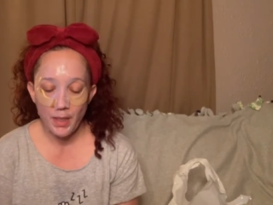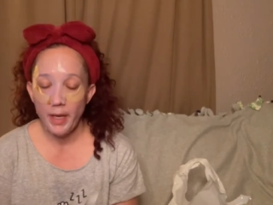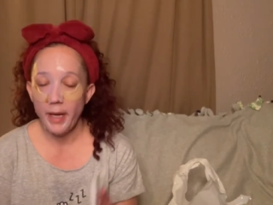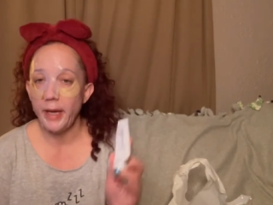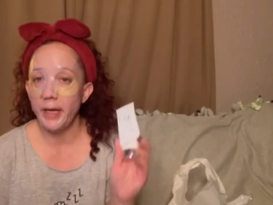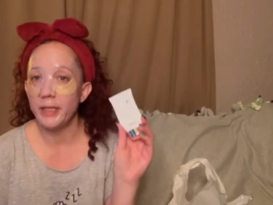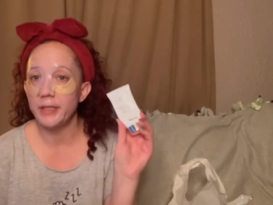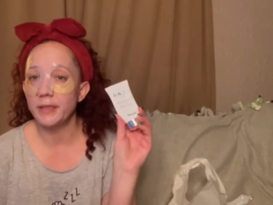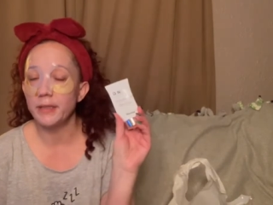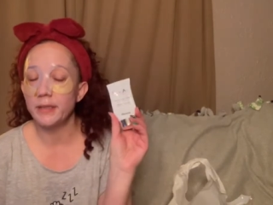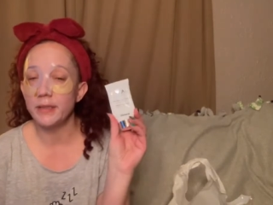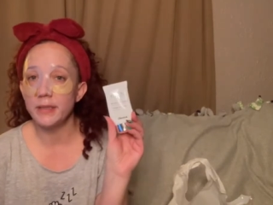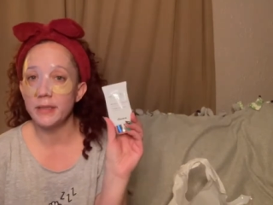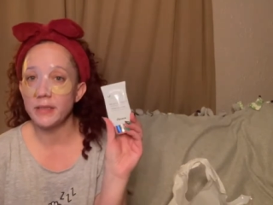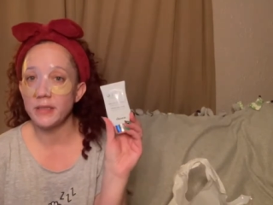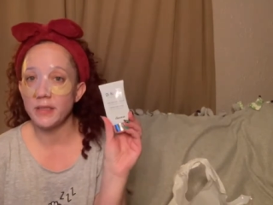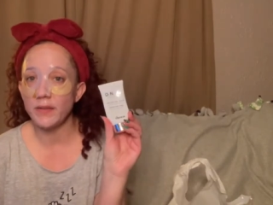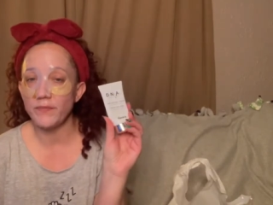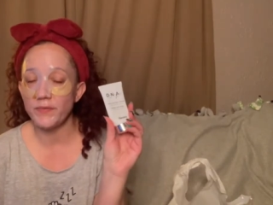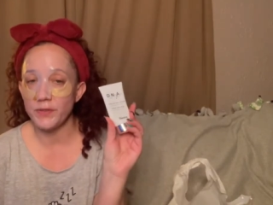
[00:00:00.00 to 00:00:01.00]
And this
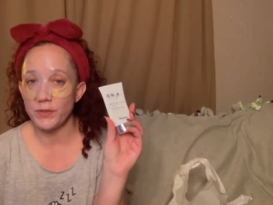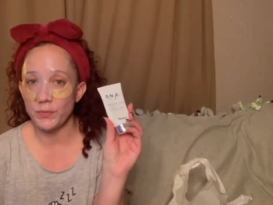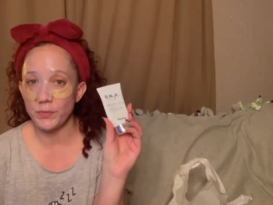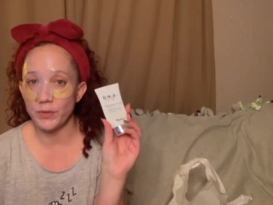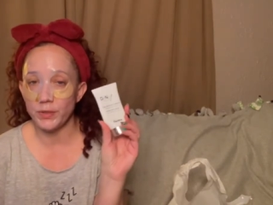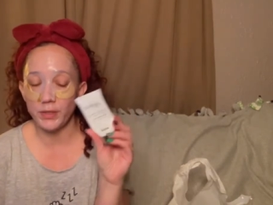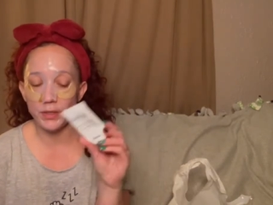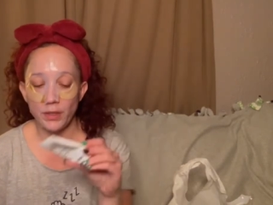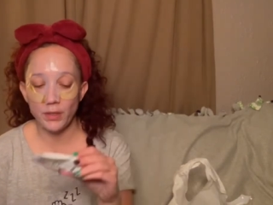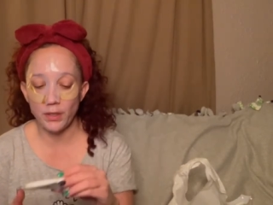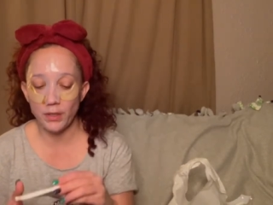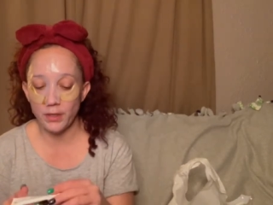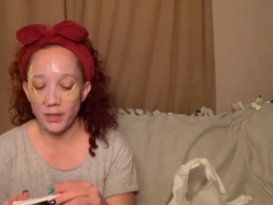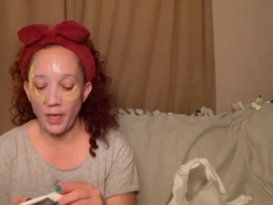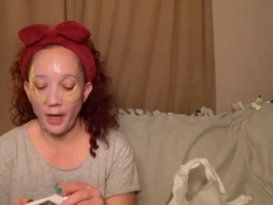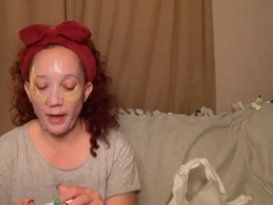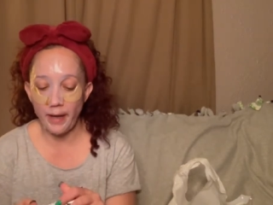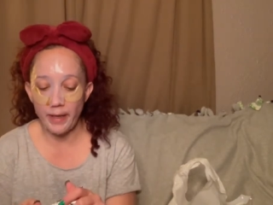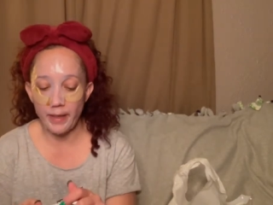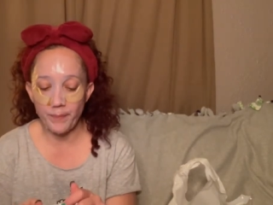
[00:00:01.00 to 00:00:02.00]
stuff is really good.
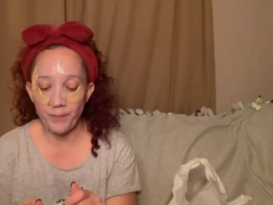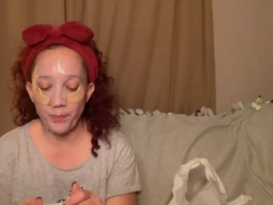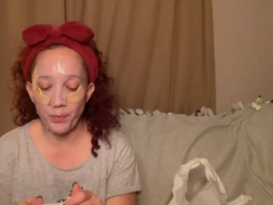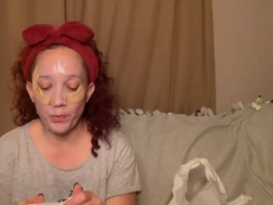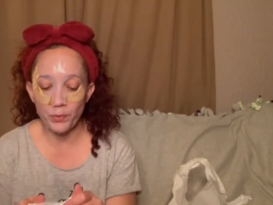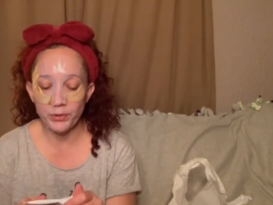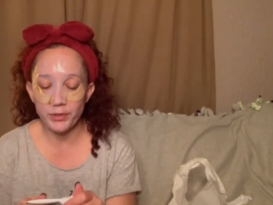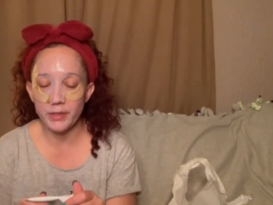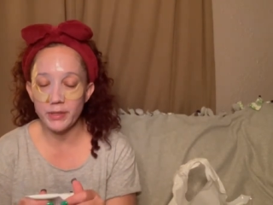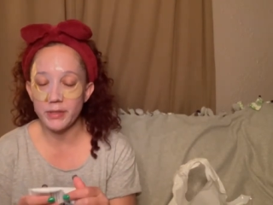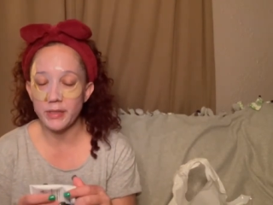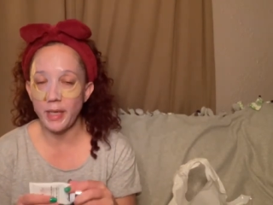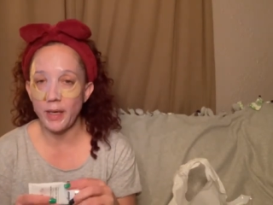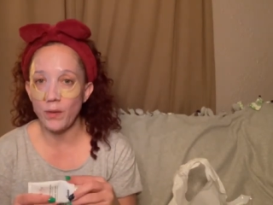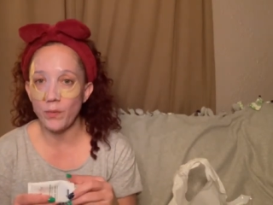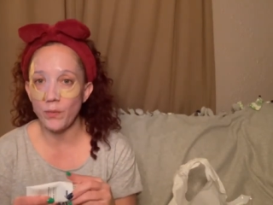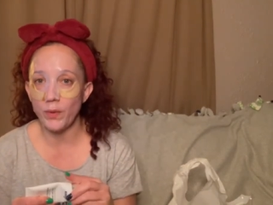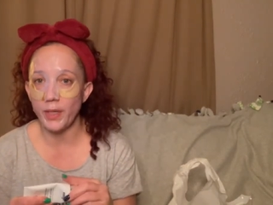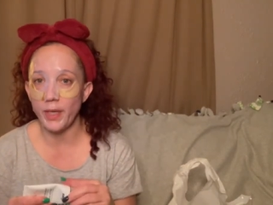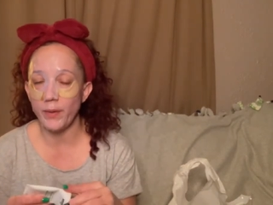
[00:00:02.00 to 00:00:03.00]
I pulled this
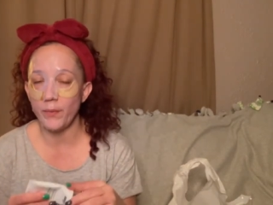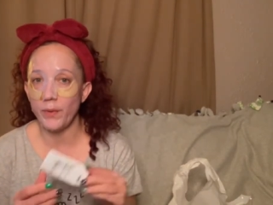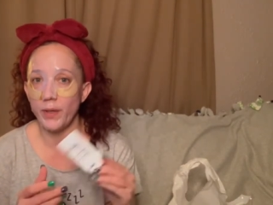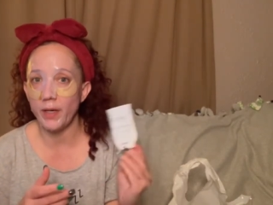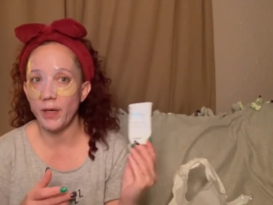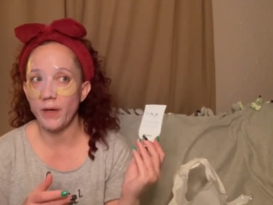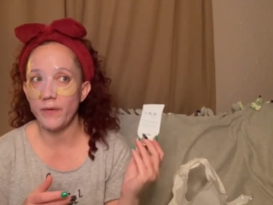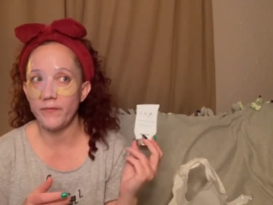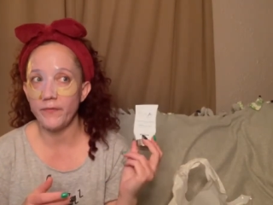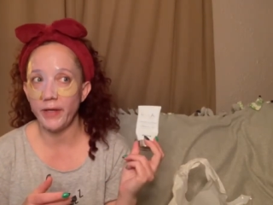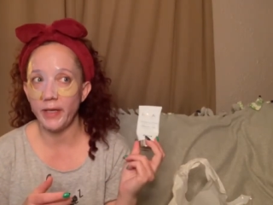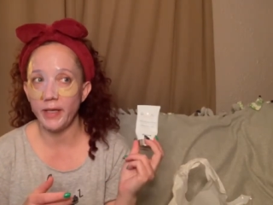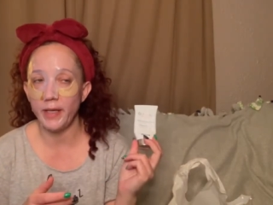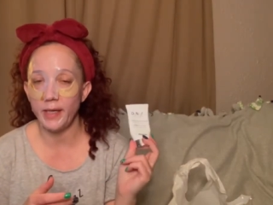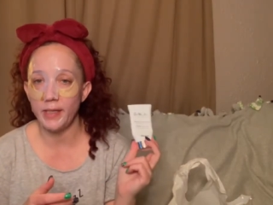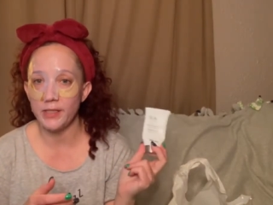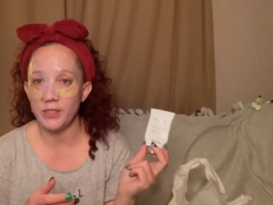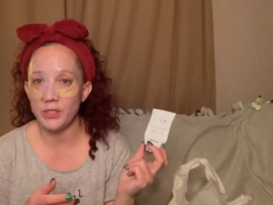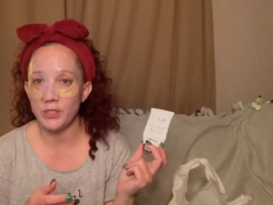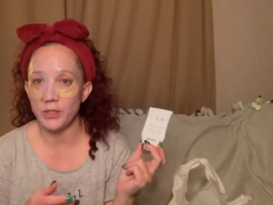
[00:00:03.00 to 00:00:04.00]
out when I went on
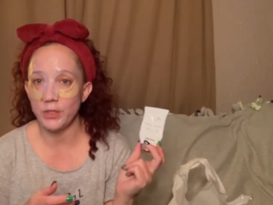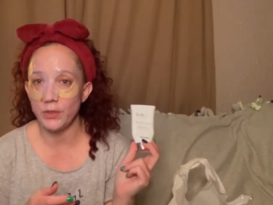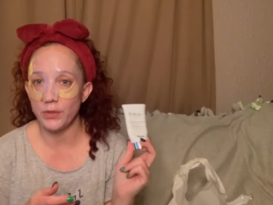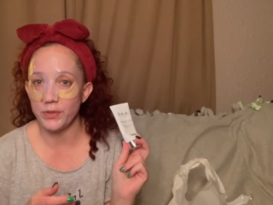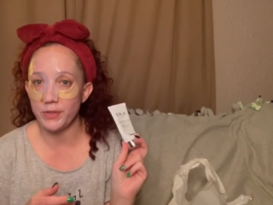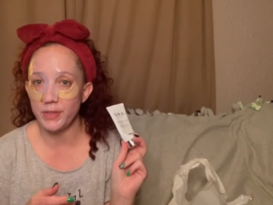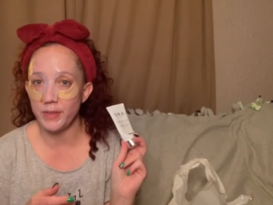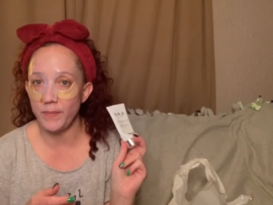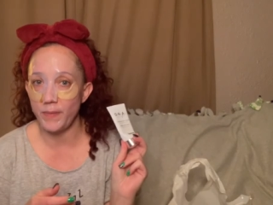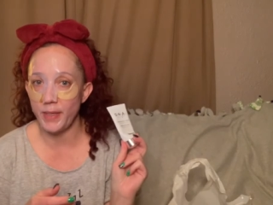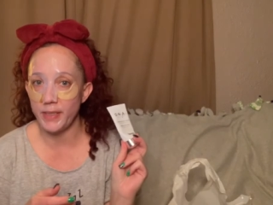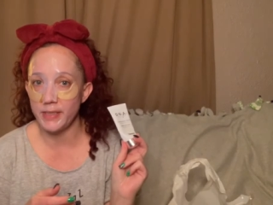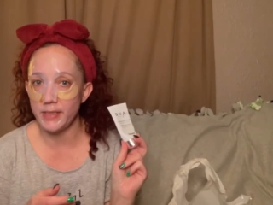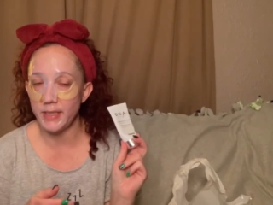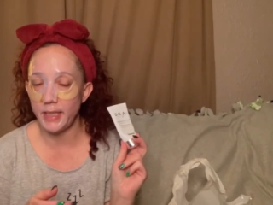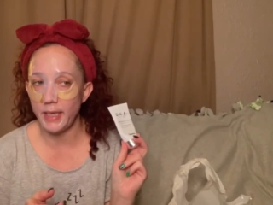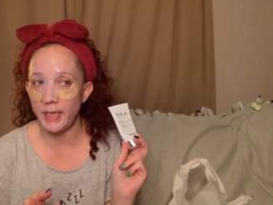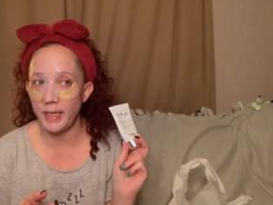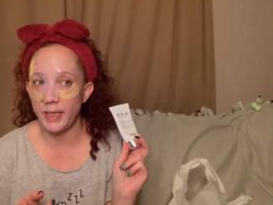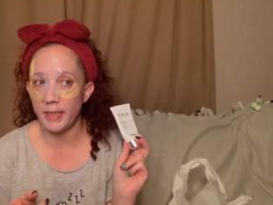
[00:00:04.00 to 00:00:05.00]
vacation to go see my
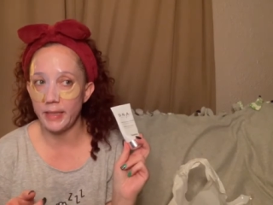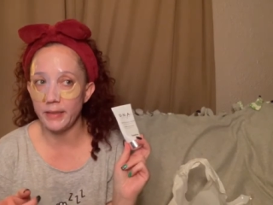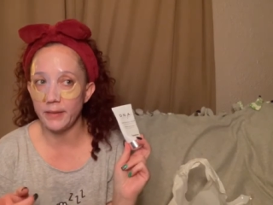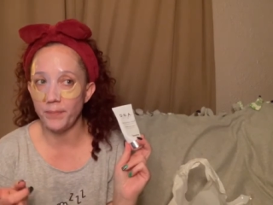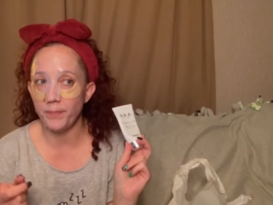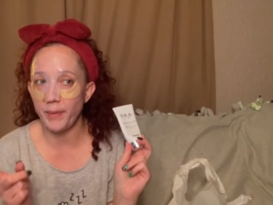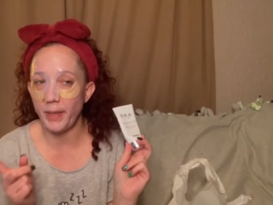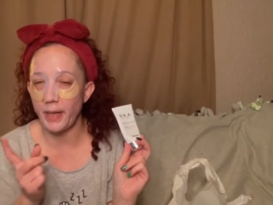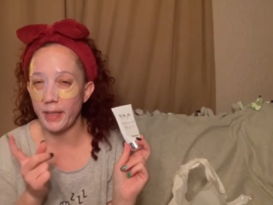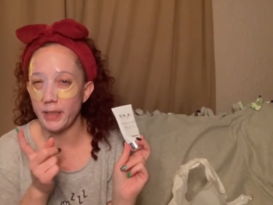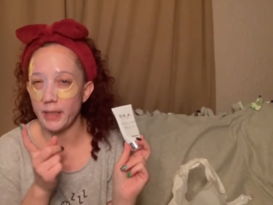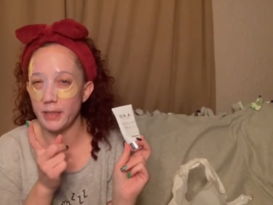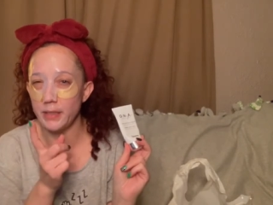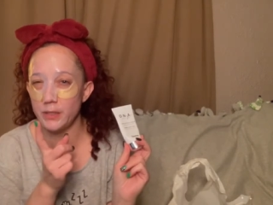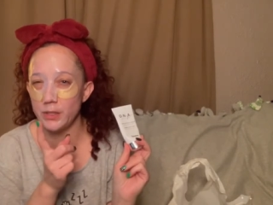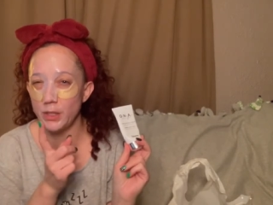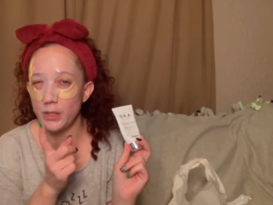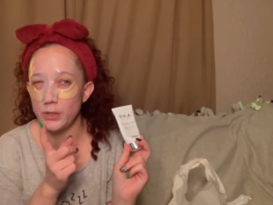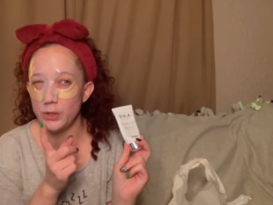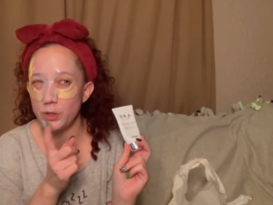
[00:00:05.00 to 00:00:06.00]
dad back
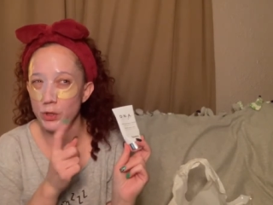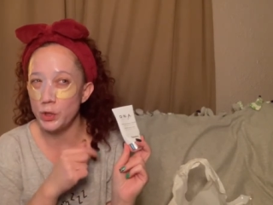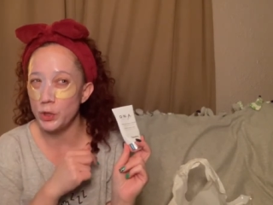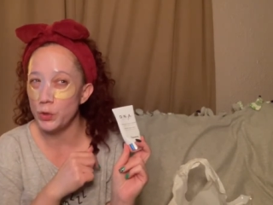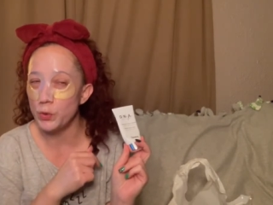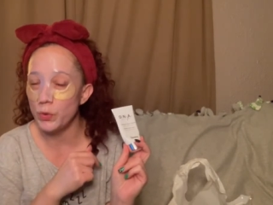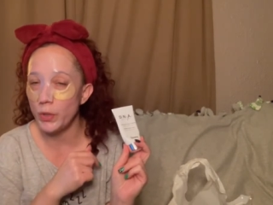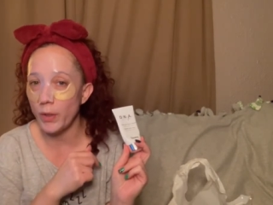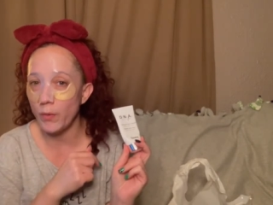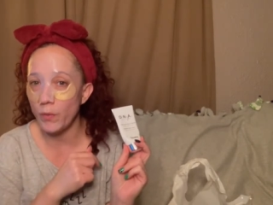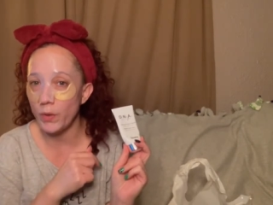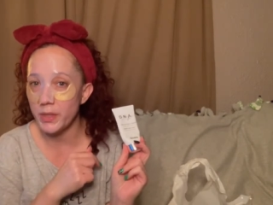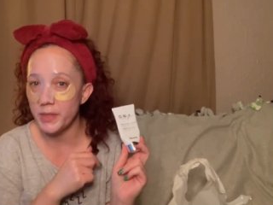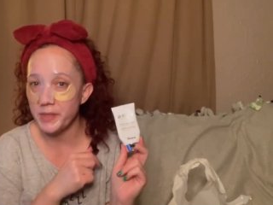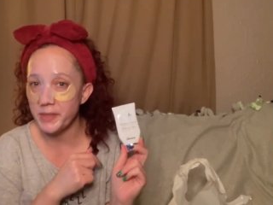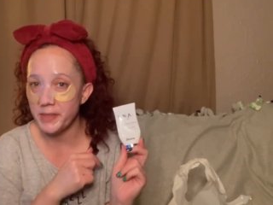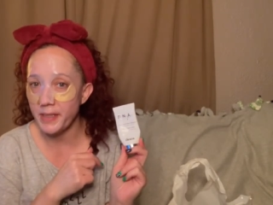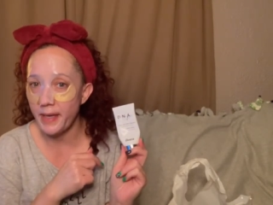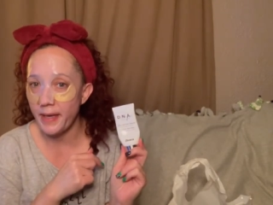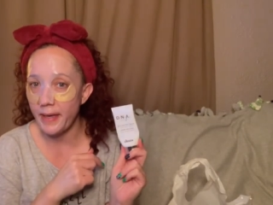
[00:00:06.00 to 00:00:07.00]
in June, I want to
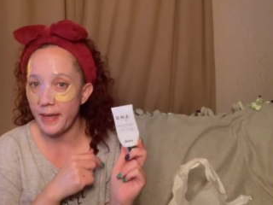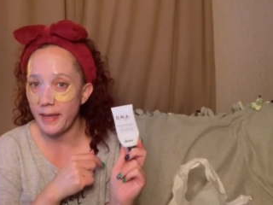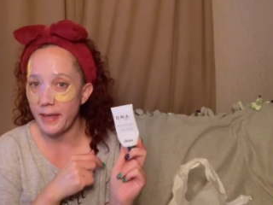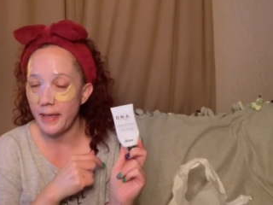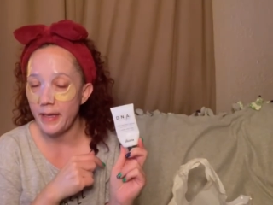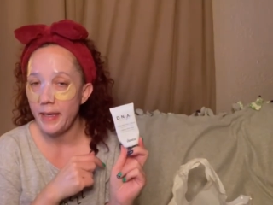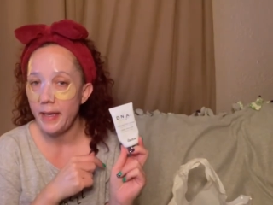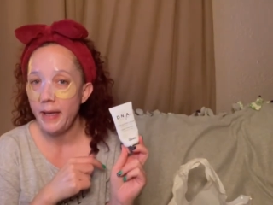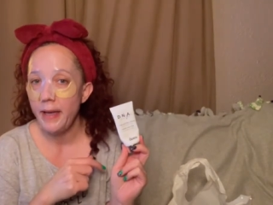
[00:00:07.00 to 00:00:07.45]
say.